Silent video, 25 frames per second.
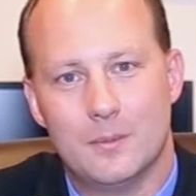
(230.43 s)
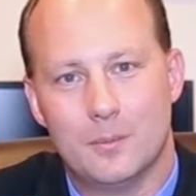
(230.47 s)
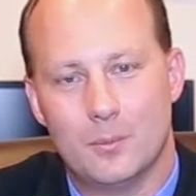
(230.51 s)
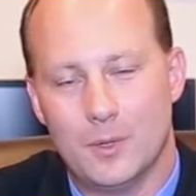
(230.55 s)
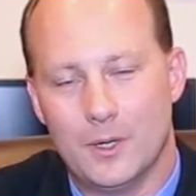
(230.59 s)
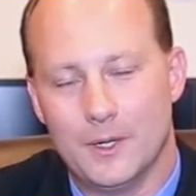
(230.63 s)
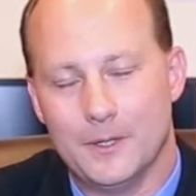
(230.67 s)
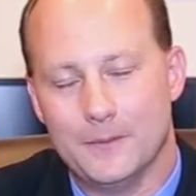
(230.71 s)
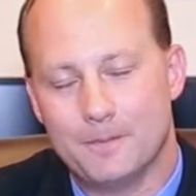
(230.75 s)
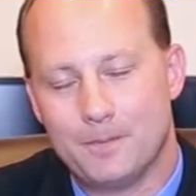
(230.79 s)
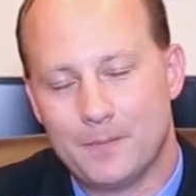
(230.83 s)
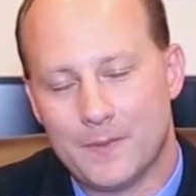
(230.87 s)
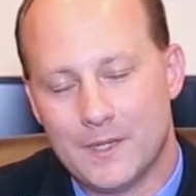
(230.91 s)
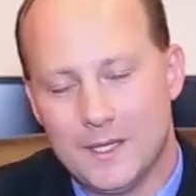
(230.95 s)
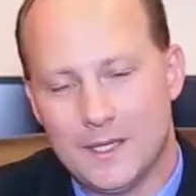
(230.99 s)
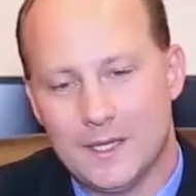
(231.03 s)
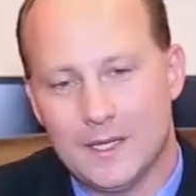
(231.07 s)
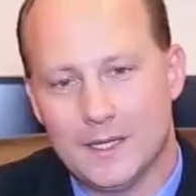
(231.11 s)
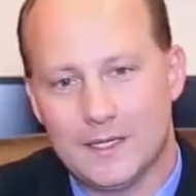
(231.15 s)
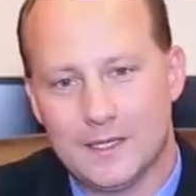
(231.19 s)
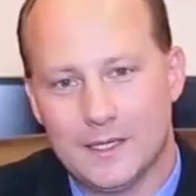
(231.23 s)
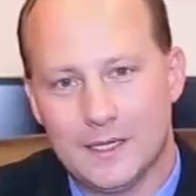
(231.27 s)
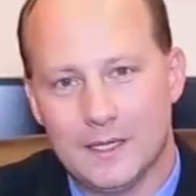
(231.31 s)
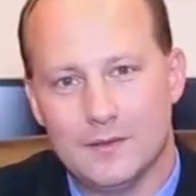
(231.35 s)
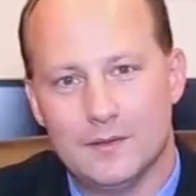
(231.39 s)
But
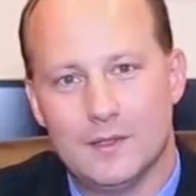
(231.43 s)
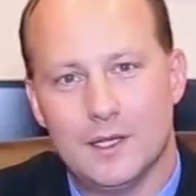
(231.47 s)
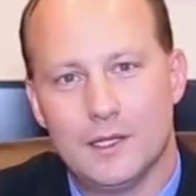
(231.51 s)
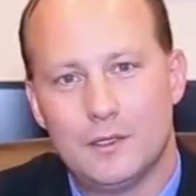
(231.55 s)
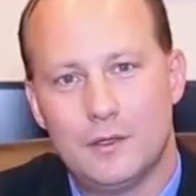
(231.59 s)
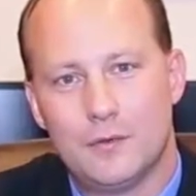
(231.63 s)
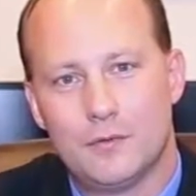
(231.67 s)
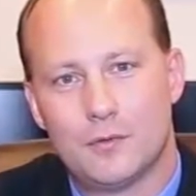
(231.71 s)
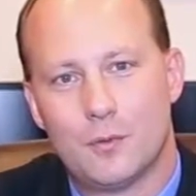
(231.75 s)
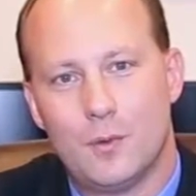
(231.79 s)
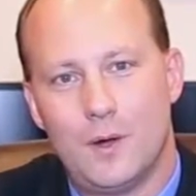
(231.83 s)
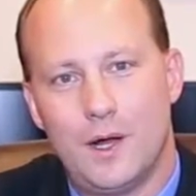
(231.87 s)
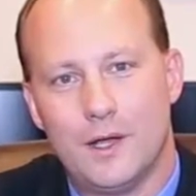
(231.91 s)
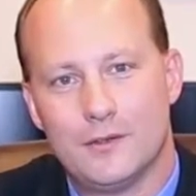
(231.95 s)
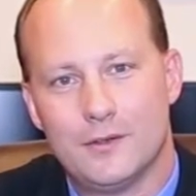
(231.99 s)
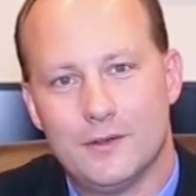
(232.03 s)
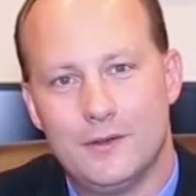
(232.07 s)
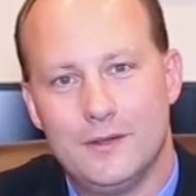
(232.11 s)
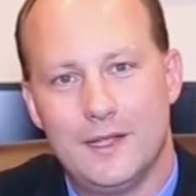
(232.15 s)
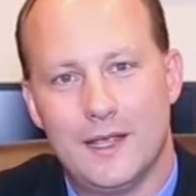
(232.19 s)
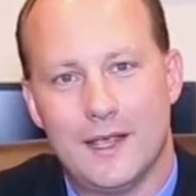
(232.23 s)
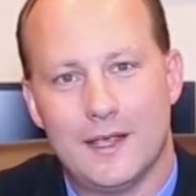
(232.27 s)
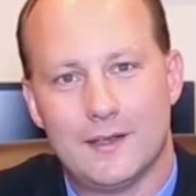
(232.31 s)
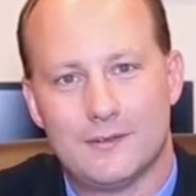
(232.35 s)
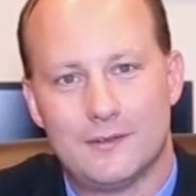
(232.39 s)
again, thank you for watching
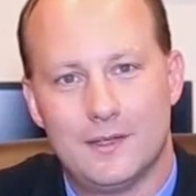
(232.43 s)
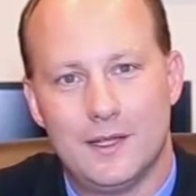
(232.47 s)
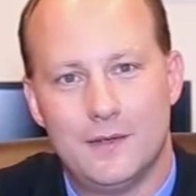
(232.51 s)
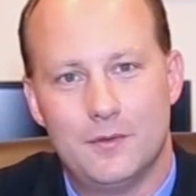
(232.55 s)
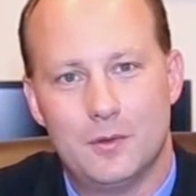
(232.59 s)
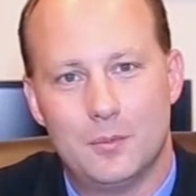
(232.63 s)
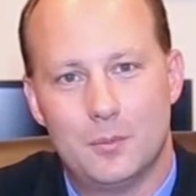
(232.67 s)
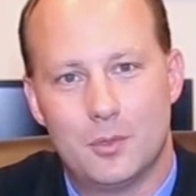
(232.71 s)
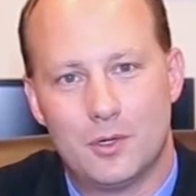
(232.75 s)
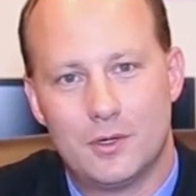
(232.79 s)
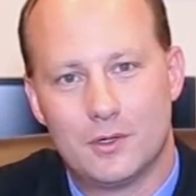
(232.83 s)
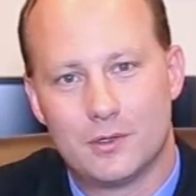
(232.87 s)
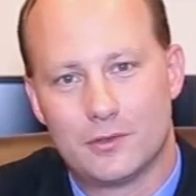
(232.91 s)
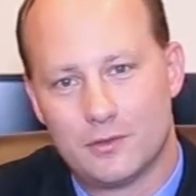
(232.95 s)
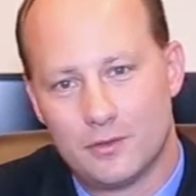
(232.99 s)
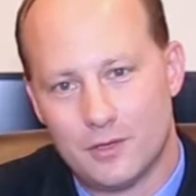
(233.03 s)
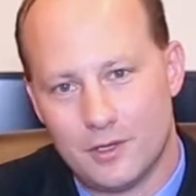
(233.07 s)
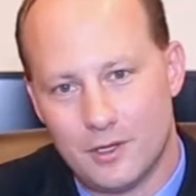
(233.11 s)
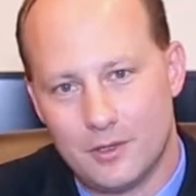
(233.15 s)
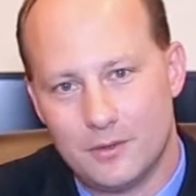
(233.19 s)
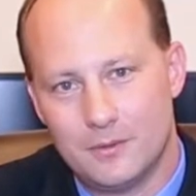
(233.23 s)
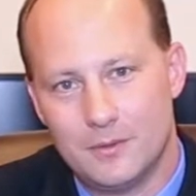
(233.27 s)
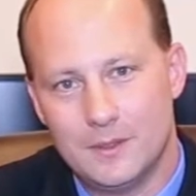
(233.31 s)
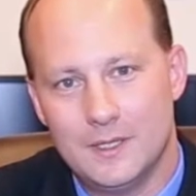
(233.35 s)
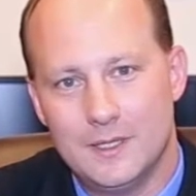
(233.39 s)
the Ask David Bulluck
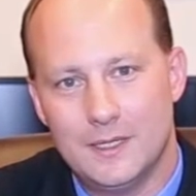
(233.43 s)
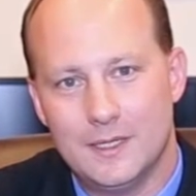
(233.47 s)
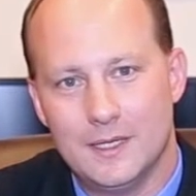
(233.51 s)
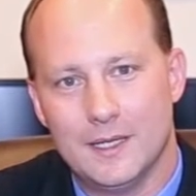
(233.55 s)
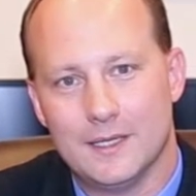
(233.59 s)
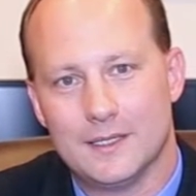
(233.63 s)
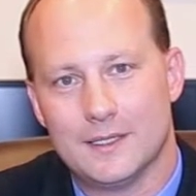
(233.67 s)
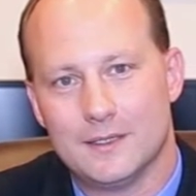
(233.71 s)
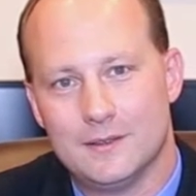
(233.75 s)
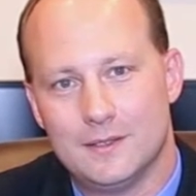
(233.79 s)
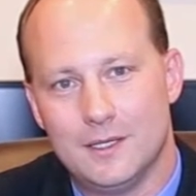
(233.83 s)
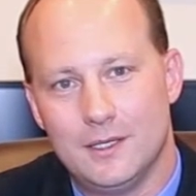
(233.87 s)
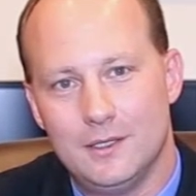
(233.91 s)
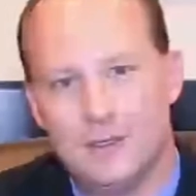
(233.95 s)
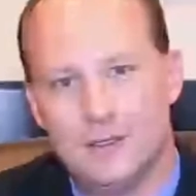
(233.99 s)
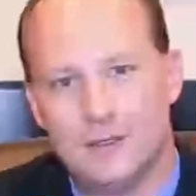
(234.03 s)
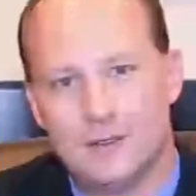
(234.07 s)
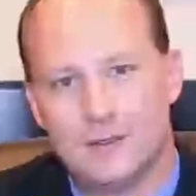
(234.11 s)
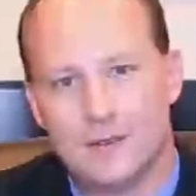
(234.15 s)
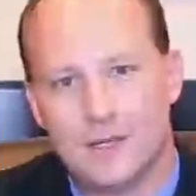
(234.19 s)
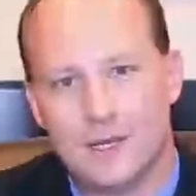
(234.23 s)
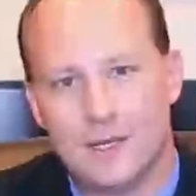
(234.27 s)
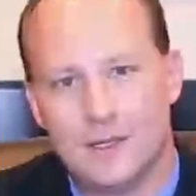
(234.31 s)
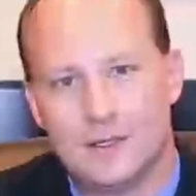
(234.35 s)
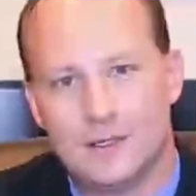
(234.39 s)
Show and continue to
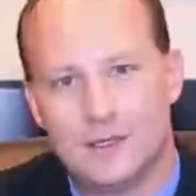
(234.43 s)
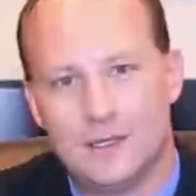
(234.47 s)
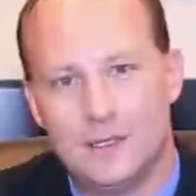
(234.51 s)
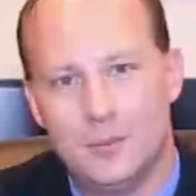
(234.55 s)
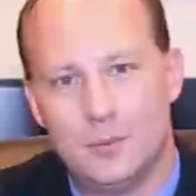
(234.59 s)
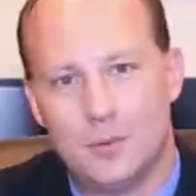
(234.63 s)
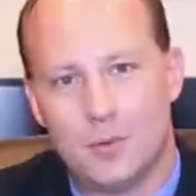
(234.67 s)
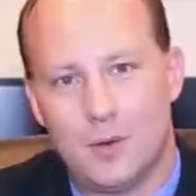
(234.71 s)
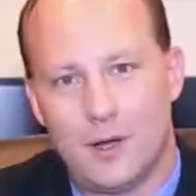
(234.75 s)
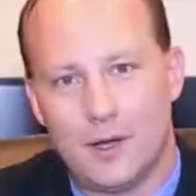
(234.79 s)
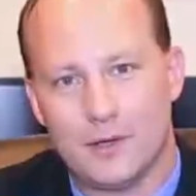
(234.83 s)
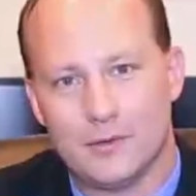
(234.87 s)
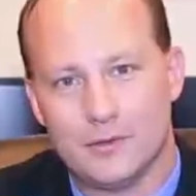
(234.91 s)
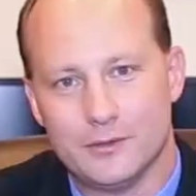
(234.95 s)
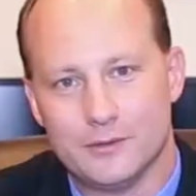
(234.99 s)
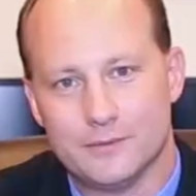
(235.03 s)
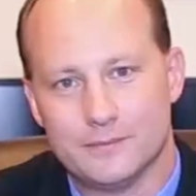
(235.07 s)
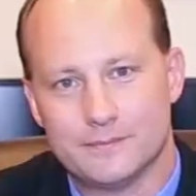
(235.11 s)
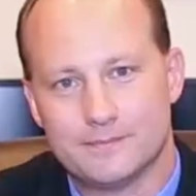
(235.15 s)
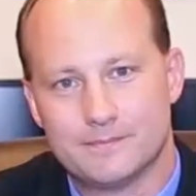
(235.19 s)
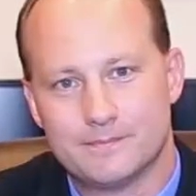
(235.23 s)
stay, keep watching.